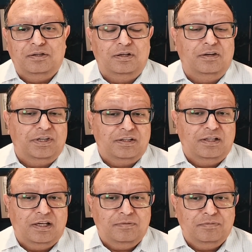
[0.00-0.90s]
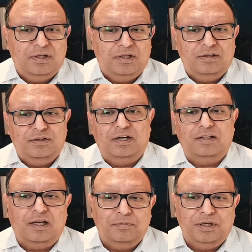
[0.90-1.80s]
You give it a name, you get
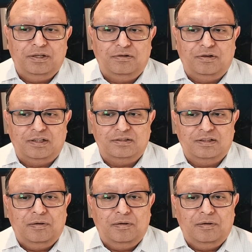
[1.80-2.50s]
an IP address.